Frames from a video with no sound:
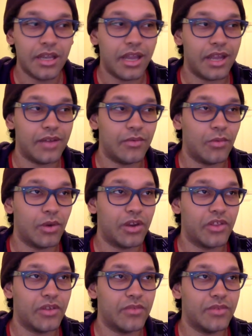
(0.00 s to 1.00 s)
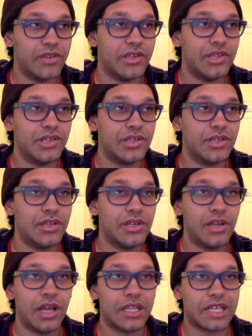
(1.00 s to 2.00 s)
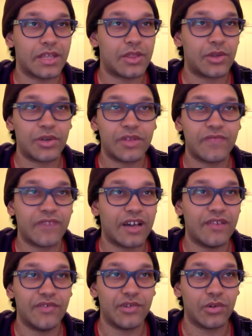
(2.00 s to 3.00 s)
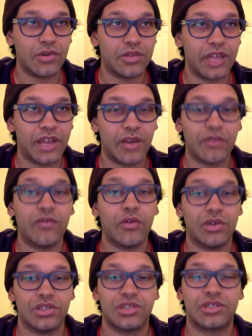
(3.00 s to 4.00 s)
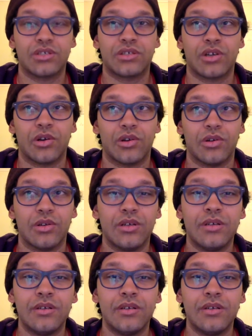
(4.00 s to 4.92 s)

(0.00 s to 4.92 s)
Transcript: and one of them is like a 35-year-old Air Force colonel,